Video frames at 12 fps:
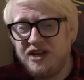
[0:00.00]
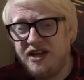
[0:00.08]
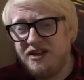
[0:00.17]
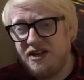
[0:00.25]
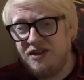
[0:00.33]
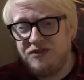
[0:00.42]

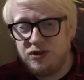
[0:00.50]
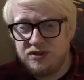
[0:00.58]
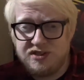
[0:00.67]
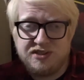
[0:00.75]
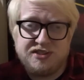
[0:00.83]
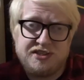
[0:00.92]
and then they've got
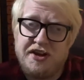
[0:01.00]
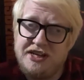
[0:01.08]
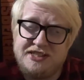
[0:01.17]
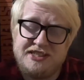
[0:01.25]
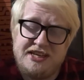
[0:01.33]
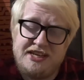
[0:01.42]

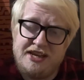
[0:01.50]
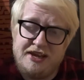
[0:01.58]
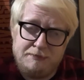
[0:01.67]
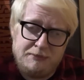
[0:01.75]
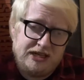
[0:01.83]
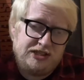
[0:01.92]
Society
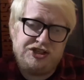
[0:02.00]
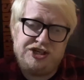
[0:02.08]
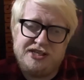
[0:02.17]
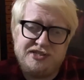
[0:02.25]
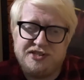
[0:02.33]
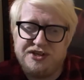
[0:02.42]
in
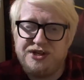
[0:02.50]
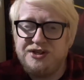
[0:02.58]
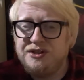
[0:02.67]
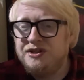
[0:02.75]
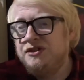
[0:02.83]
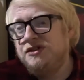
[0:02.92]
Manchester.
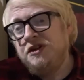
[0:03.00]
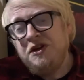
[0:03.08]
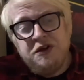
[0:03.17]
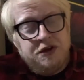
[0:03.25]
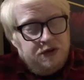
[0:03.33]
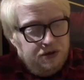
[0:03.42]

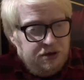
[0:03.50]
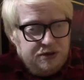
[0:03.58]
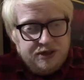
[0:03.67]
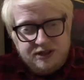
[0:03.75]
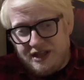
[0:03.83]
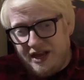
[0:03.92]

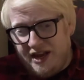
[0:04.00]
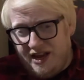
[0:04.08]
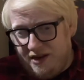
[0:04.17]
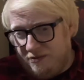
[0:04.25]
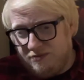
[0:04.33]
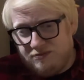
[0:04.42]

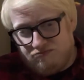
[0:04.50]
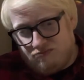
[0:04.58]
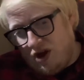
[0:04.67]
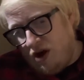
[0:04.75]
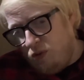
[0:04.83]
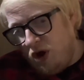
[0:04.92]
They
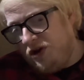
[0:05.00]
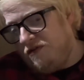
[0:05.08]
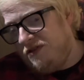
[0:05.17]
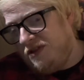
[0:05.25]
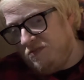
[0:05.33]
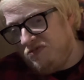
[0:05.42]
are one
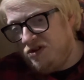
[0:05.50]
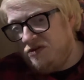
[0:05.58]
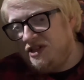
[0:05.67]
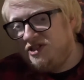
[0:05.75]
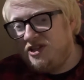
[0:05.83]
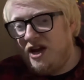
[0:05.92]
of the
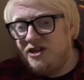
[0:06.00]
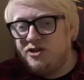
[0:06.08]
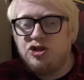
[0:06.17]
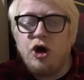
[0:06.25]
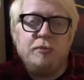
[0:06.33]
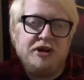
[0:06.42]
breweries that are
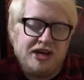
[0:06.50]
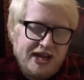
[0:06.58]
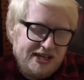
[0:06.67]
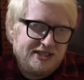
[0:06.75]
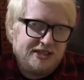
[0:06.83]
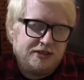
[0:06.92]

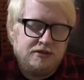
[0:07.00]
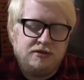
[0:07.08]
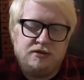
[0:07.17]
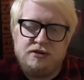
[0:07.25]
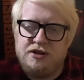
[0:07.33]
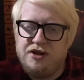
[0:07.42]
dominating
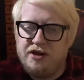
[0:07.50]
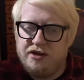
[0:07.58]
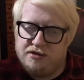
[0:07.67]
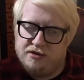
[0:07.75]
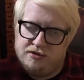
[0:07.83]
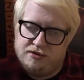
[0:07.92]
the
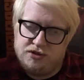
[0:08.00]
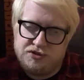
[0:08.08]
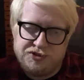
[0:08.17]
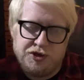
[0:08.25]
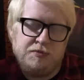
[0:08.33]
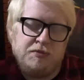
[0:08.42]

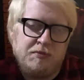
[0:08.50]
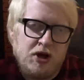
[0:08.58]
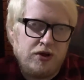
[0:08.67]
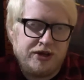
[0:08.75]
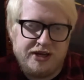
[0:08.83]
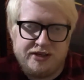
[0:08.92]

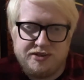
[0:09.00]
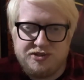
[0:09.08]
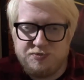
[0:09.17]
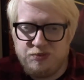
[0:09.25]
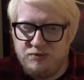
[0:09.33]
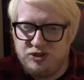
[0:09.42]

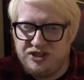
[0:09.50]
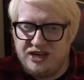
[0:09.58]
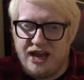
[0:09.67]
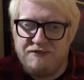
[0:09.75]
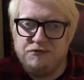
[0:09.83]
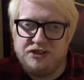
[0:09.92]
supermarkets. Pretty much in
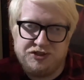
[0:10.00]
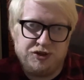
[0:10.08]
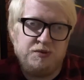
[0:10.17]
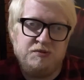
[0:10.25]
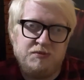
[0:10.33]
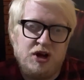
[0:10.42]
every
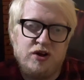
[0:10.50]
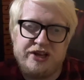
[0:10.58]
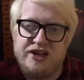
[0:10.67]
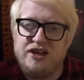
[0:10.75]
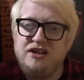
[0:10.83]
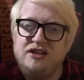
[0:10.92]

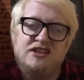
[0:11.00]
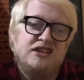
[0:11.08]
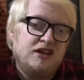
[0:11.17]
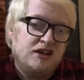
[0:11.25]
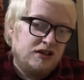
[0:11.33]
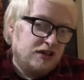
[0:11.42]
supermarket,
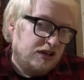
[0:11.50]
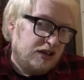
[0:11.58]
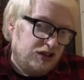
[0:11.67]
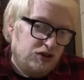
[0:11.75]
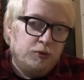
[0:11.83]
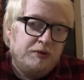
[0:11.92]

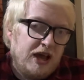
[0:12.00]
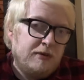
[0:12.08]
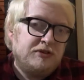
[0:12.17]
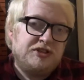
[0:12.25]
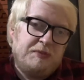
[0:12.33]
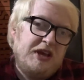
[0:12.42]
you'll be able
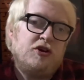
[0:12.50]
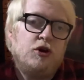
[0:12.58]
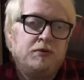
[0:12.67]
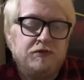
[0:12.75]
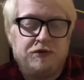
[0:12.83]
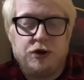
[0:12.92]
to pick
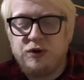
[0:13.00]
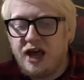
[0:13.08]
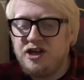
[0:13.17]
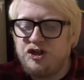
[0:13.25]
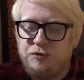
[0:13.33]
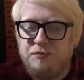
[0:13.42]
up a
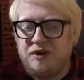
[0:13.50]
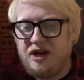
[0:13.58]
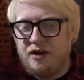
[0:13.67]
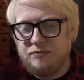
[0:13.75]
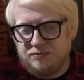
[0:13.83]
Vocation beer.